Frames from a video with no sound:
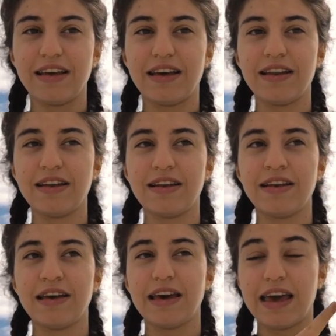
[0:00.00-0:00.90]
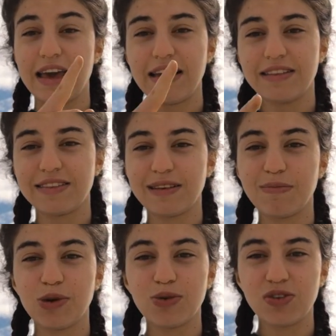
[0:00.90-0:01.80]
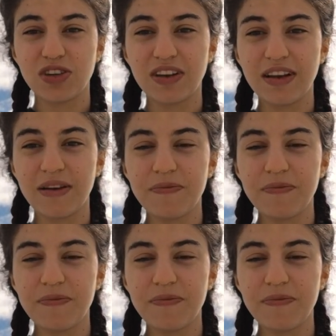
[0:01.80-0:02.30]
an eight motion,